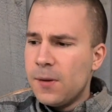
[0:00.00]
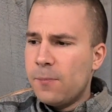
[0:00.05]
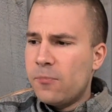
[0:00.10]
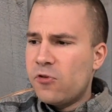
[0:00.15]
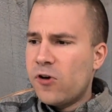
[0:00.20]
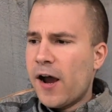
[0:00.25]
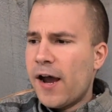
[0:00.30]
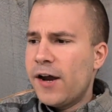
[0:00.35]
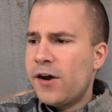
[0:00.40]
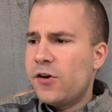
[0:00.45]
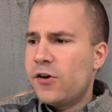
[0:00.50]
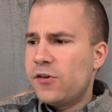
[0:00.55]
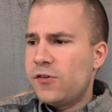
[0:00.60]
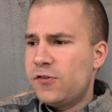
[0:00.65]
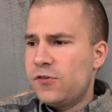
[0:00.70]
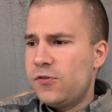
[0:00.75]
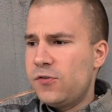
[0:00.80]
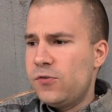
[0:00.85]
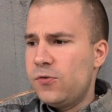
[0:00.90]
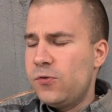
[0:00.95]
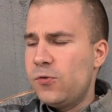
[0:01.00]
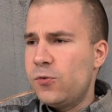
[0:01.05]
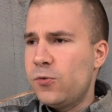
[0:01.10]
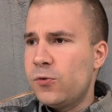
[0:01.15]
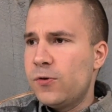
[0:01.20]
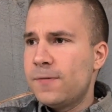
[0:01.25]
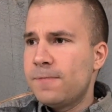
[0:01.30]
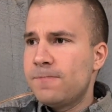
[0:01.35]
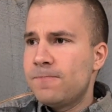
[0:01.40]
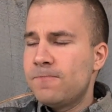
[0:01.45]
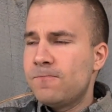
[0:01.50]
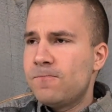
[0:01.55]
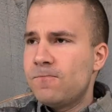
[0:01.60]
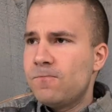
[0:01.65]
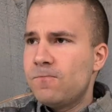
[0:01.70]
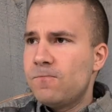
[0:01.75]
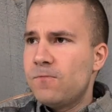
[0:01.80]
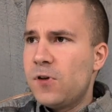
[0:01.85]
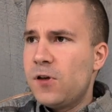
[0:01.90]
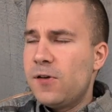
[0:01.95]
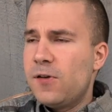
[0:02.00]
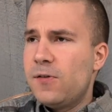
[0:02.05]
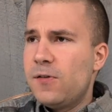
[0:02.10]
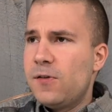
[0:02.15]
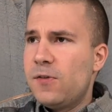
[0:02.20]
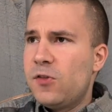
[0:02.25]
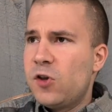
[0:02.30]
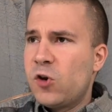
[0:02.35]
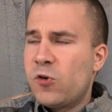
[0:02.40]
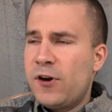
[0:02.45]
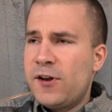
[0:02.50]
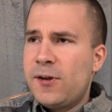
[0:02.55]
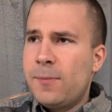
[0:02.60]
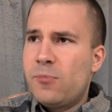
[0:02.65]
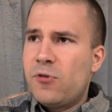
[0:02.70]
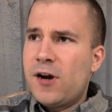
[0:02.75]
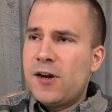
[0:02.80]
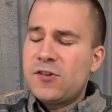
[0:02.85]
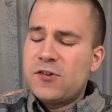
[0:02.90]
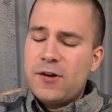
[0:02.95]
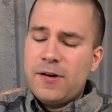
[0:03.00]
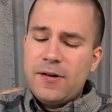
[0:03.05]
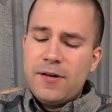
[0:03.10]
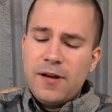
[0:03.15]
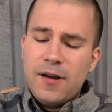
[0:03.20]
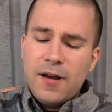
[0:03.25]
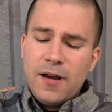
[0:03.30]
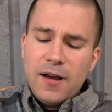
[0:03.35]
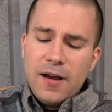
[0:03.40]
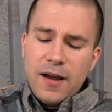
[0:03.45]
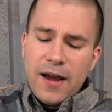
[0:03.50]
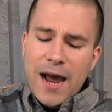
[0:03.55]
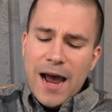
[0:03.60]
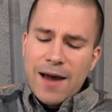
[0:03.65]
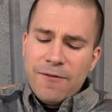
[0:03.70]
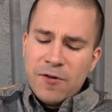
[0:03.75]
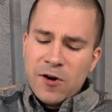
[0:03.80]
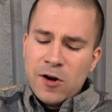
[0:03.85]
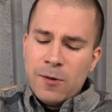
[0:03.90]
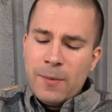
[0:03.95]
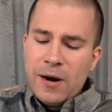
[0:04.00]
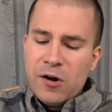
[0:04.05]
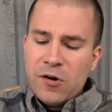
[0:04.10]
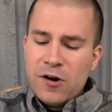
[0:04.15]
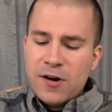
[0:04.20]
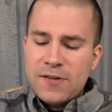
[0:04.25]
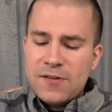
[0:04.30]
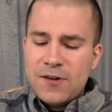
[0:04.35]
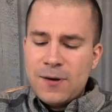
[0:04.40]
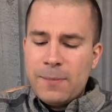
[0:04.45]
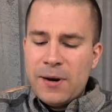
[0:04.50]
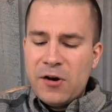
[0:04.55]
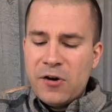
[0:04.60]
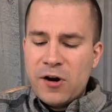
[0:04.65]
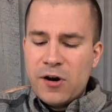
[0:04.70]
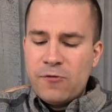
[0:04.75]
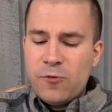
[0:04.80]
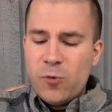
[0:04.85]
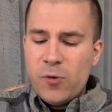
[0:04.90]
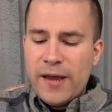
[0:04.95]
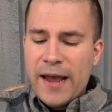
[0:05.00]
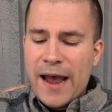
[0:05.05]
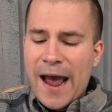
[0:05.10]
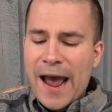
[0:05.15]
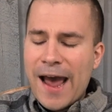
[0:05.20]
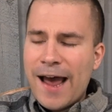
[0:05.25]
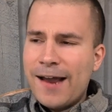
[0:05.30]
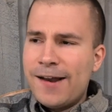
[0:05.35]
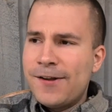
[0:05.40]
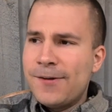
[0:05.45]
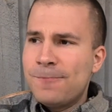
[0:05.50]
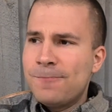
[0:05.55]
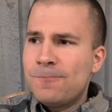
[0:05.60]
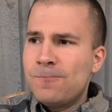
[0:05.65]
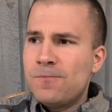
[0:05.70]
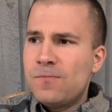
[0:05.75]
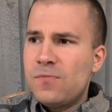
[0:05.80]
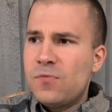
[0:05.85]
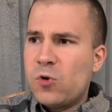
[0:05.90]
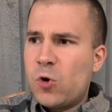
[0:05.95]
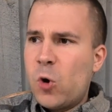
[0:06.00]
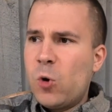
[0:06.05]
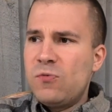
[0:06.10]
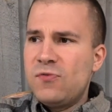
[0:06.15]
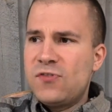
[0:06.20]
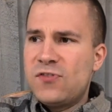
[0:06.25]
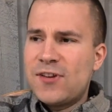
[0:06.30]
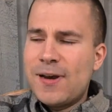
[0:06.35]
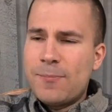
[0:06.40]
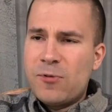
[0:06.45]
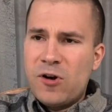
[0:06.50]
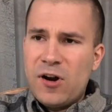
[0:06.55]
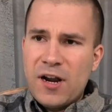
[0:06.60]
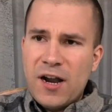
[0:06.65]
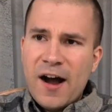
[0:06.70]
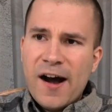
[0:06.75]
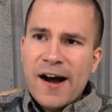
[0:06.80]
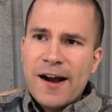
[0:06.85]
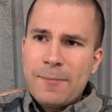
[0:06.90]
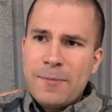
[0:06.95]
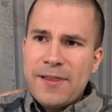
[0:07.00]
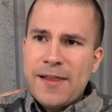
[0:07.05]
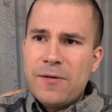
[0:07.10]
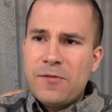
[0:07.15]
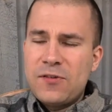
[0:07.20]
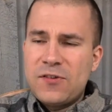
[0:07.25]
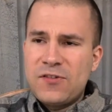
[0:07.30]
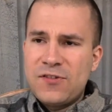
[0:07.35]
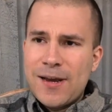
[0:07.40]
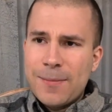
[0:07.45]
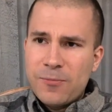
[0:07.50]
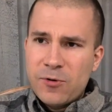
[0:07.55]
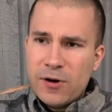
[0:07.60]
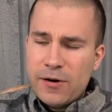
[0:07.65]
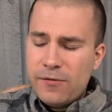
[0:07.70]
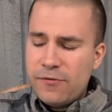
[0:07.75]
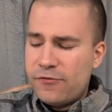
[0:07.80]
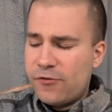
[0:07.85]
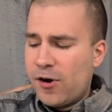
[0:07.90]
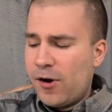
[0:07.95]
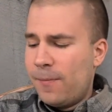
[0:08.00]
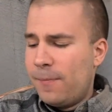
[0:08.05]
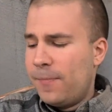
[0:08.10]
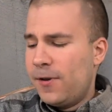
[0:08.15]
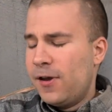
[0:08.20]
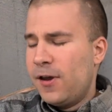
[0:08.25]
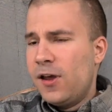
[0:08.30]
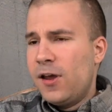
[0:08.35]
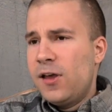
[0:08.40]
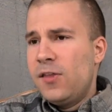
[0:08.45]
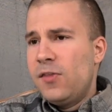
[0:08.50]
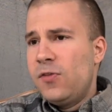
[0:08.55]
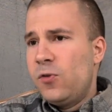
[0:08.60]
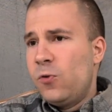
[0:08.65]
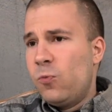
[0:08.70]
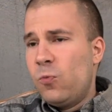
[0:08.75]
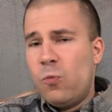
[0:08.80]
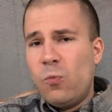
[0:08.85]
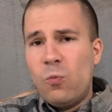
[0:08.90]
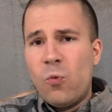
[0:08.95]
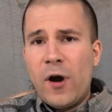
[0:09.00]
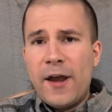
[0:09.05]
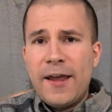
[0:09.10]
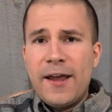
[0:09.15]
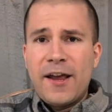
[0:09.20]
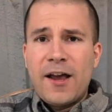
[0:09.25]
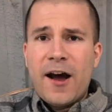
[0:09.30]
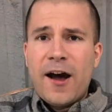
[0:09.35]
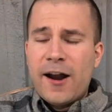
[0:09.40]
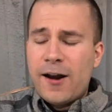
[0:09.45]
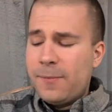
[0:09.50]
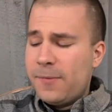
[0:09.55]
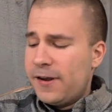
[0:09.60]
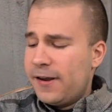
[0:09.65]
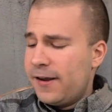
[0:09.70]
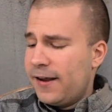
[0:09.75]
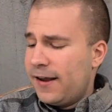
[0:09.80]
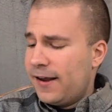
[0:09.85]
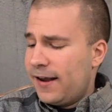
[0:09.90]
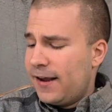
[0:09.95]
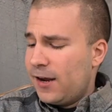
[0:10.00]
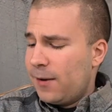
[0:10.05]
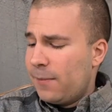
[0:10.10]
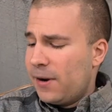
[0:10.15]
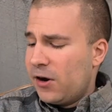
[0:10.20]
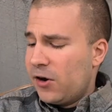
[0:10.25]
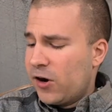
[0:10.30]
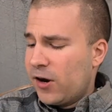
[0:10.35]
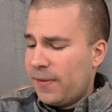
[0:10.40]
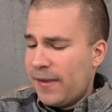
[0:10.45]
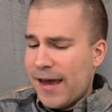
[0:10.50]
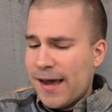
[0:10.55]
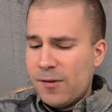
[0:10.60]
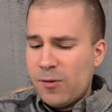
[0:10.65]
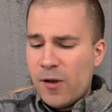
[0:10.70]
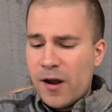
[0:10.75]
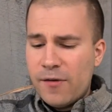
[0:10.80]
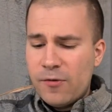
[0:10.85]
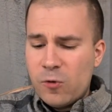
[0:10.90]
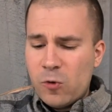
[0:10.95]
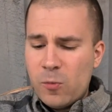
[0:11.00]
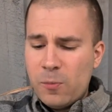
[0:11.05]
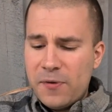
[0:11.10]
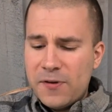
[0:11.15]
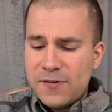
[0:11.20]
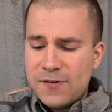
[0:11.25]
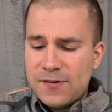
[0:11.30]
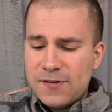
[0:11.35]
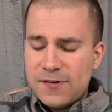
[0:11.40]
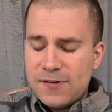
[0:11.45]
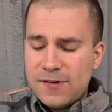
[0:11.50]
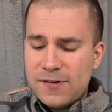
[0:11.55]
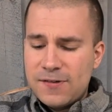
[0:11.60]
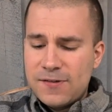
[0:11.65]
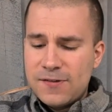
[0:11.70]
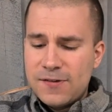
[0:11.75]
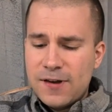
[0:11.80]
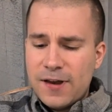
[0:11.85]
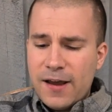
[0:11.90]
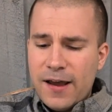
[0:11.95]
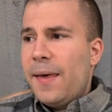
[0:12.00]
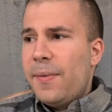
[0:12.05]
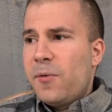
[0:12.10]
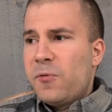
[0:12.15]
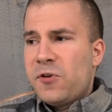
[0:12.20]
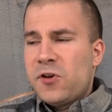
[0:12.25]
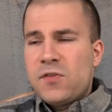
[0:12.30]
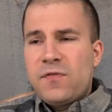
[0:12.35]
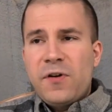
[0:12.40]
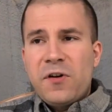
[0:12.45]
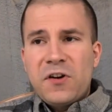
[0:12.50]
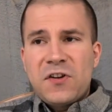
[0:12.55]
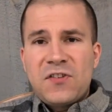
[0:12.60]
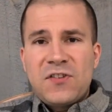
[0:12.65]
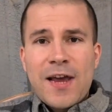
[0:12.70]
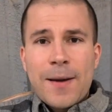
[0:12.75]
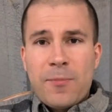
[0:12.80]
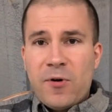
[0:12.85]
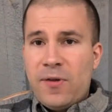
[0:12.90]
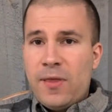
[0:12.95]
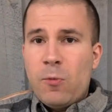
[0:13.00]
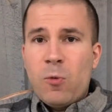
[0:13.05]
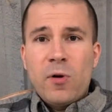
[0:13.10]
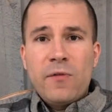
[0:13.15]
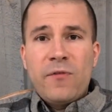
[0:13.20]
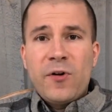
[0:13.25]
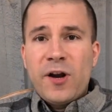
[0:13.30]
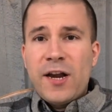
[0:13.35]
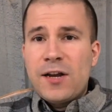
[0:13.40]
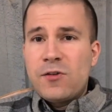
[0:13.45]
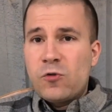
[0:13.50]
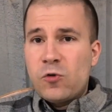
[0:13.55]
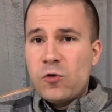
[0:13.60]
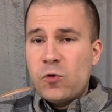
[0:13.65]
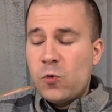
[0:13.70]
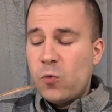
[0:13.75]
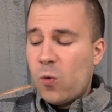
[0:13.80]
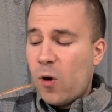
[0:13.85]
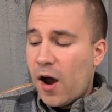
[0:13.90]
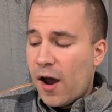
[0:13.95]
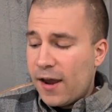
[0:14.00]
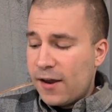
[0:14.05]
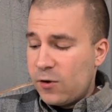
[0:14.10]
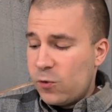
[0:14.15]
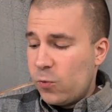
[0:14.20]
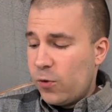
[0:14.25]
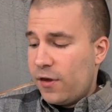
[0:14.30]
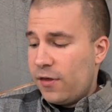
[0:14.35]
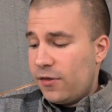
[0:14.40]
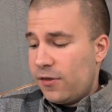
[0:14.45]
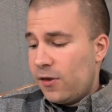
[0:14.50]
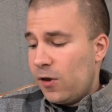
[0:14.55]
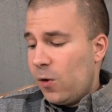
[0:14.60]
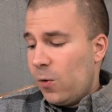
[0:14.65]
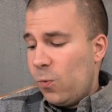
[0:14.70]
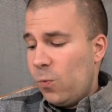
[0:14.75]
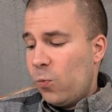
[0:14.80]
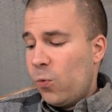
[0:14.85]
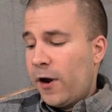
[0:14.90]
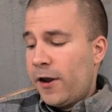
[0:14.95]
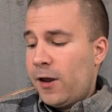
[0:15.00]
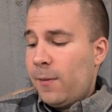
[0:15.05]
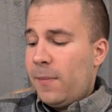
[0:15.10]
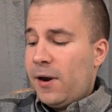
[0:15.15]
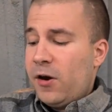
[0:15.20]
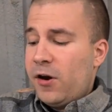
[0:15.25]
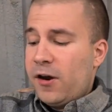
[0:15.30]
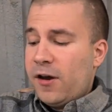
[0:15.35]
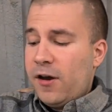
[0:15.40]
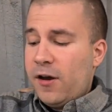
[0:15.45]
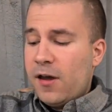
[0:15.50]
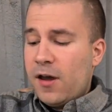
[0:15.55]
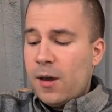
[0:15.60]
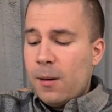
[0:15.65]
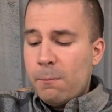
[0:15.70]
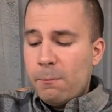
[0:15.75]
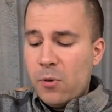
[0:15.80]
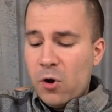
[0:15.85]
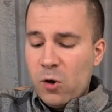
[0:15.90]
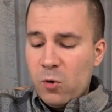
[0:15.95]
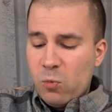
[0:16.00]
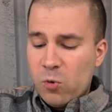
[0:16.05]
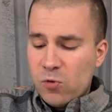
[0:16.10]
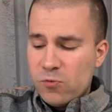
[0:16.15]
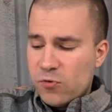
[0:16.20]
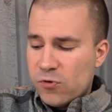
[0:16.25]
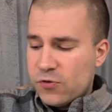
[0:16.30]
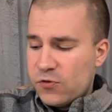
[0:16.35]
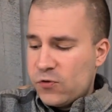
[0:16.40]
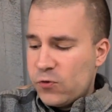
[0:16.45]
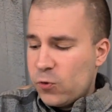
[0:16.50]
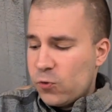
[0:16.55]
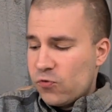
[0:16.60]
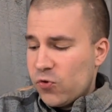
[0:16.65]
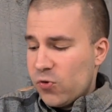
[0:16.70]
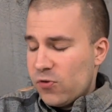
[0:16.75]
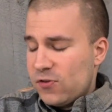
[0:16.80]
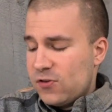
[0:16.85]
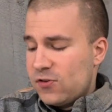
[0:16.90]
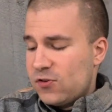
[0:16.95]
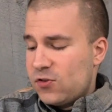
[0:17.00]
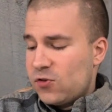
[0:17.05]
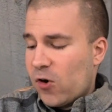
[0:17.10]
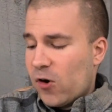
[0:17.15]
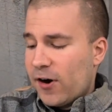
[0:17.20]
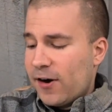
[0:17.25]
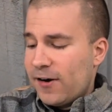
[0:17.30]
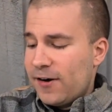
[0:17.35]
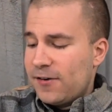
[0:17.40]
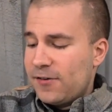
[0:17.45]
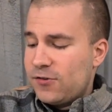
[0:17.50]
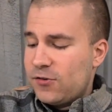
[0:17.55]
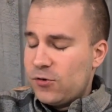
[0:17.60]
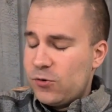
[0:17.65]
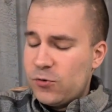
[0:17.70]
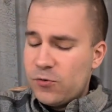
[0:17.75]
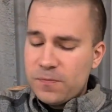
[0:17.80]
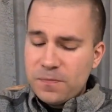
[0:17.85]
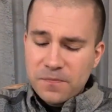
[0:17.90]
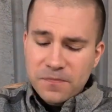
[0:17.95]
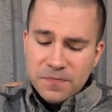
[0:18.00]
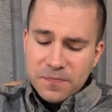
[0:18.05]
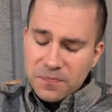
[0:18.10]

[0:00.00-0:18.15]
prior to the Great Depression, African Americans in America really had their own separate economy that was separate from the white economy in America. And they had a lot of their own businesses, and they were just very separate. They weren't very intertwined with white America. But World War II really started to